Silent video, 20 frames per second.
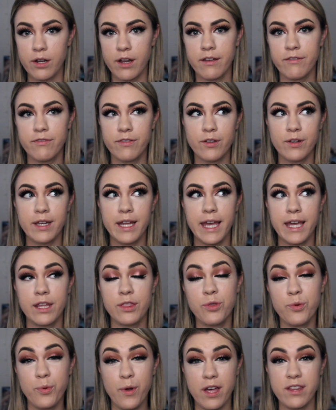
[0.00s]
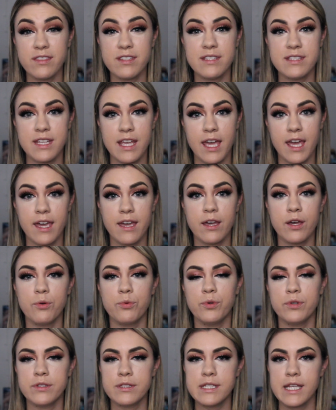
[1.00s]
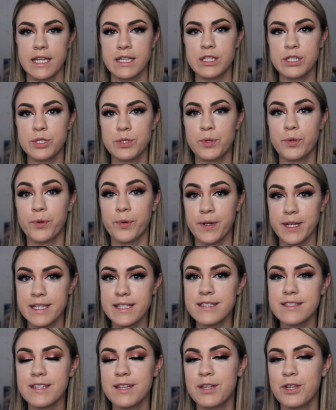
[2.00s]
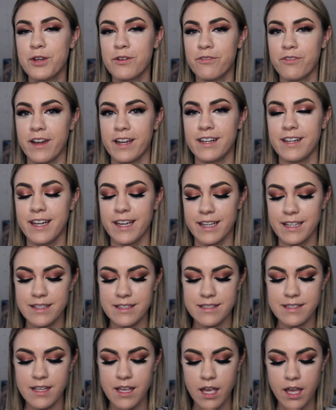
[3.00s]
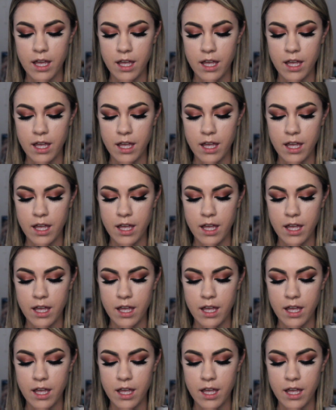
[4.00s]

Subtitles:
I feel like throughout the day it will tend to crease in your fine lines.